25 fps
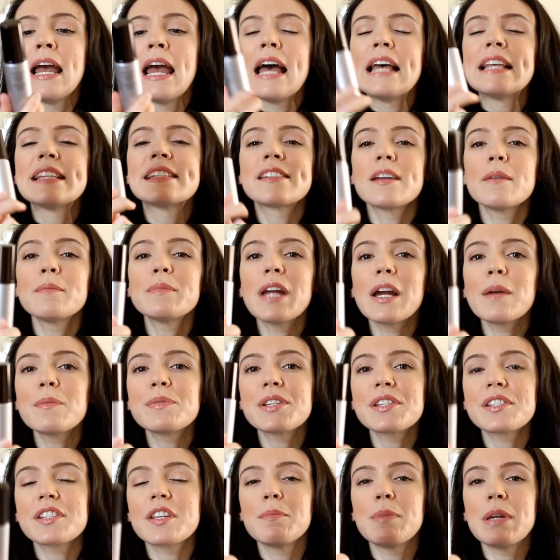Sometimes
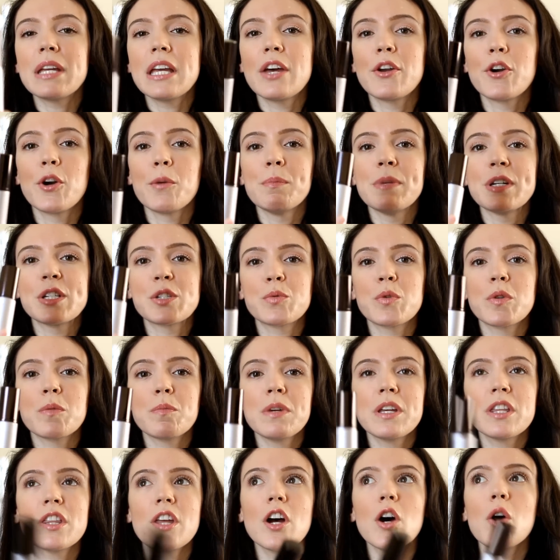this can be hit or miss with
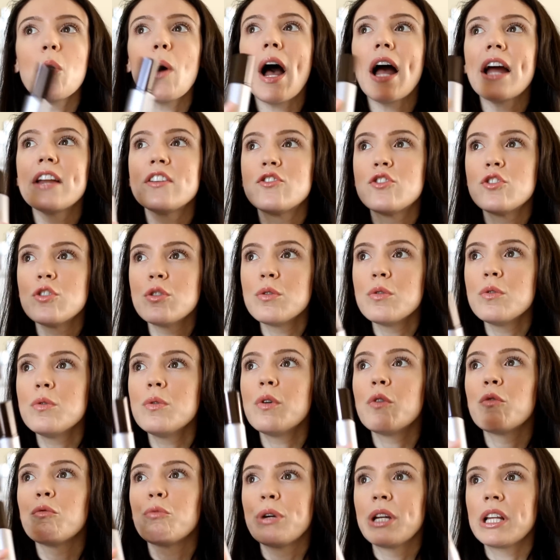me though. I
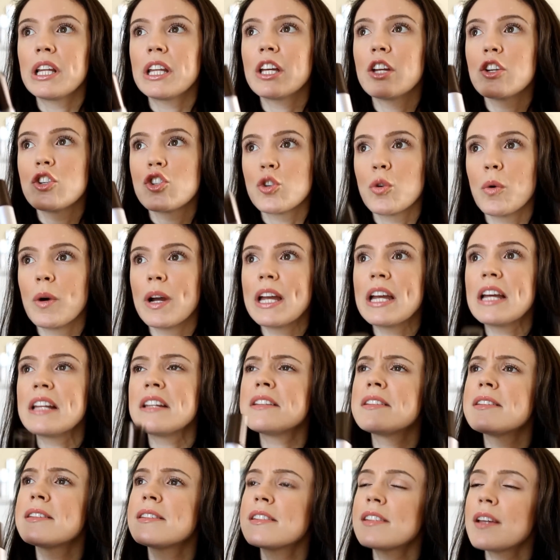do really enjoy it.
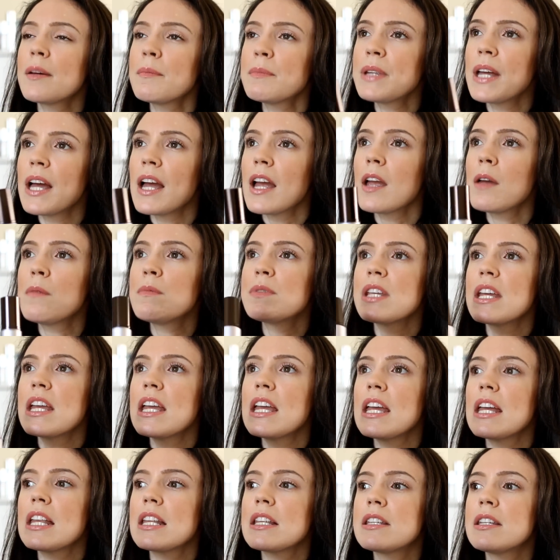Sometimes
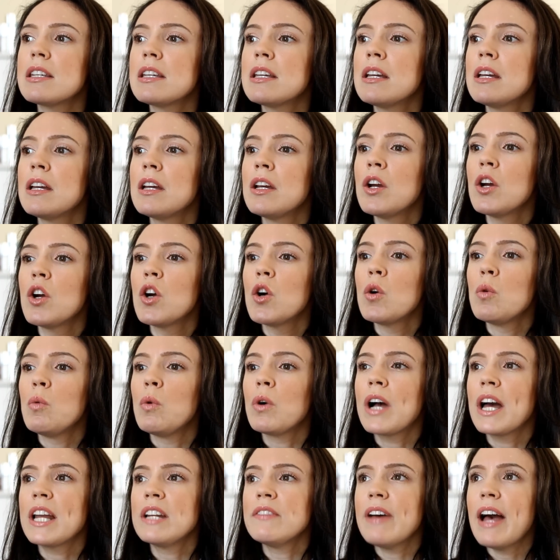it will
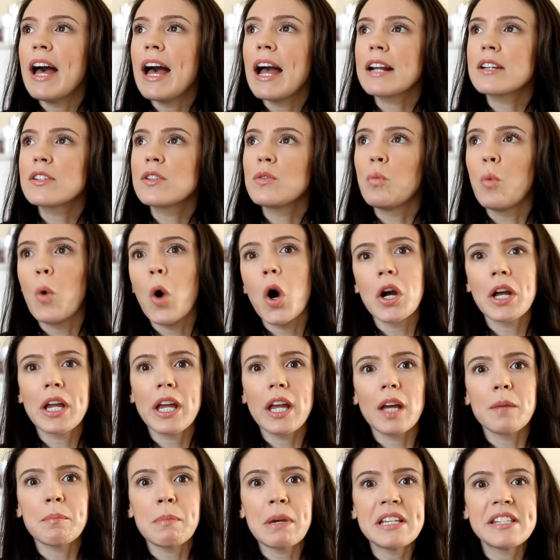kind of act
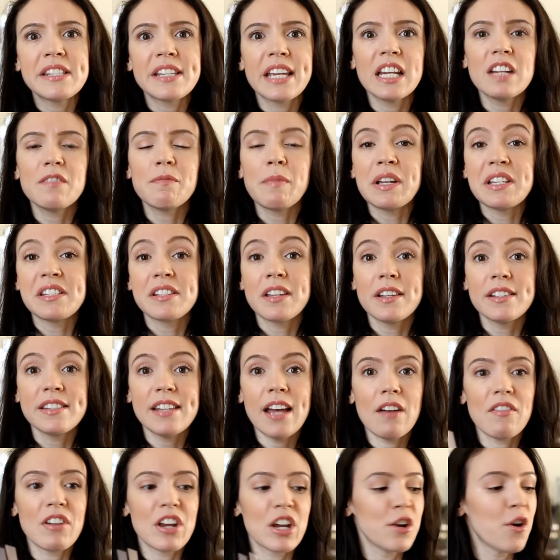wonky on my skin if my skin's
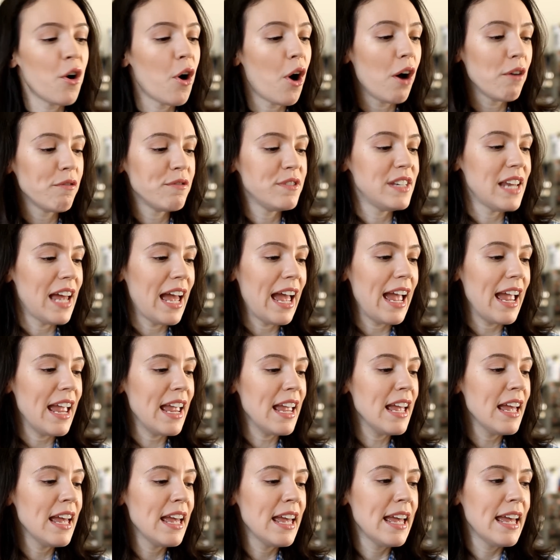having an off
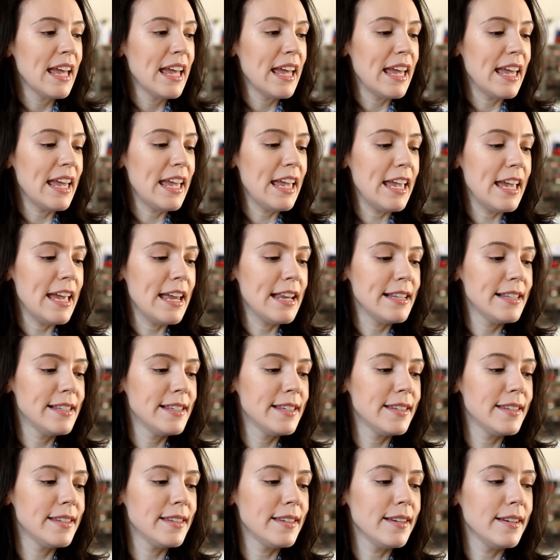day
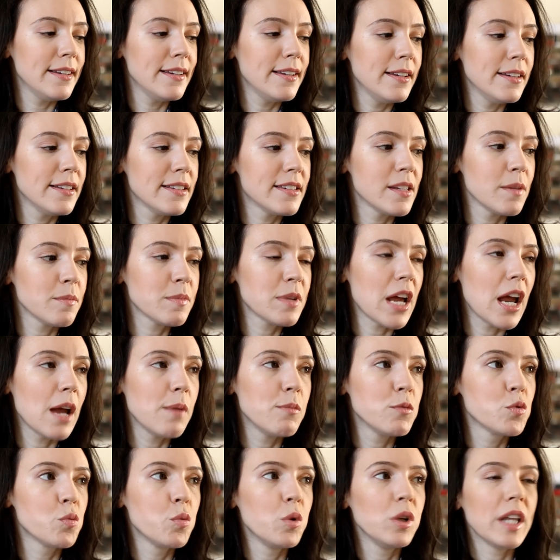it
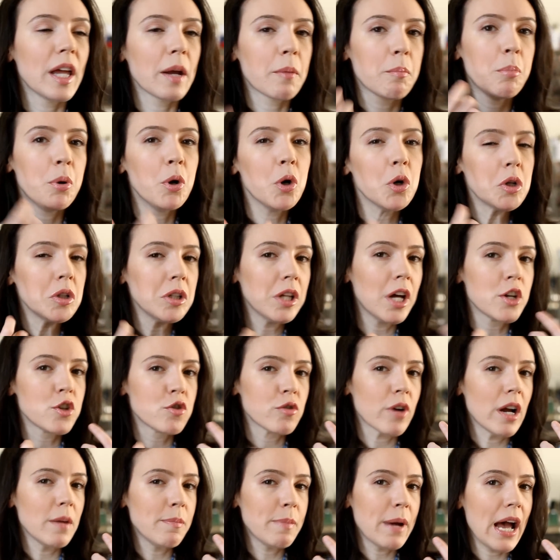sometimes will like pull on
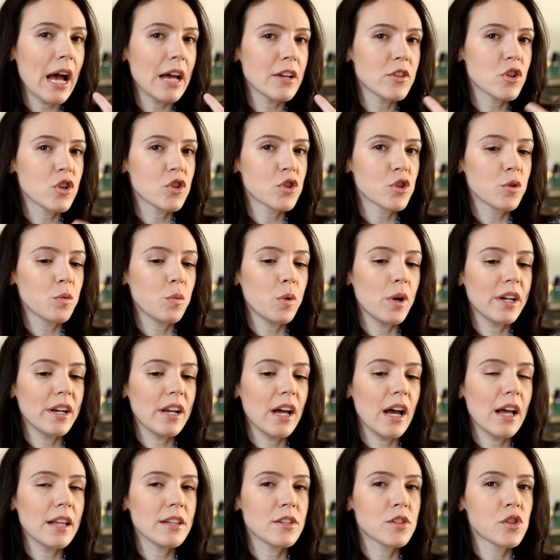dry patches or
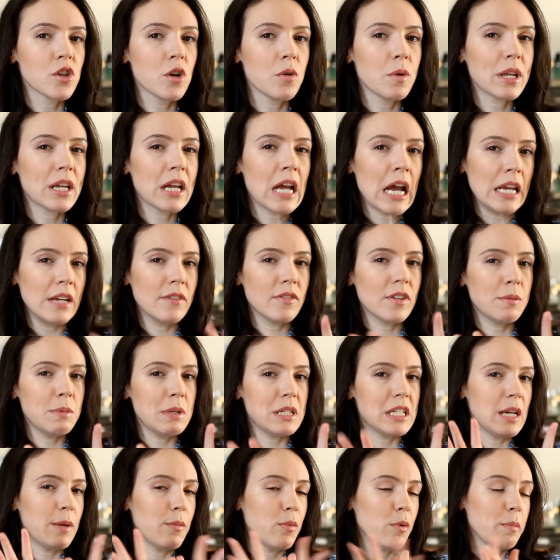whatnot. So it kind of can be
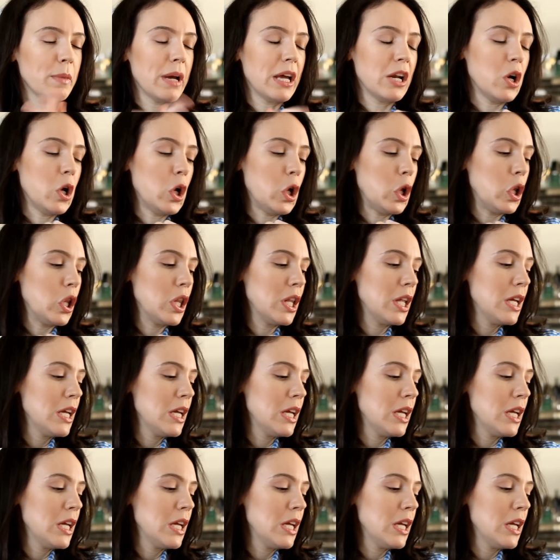temperamental.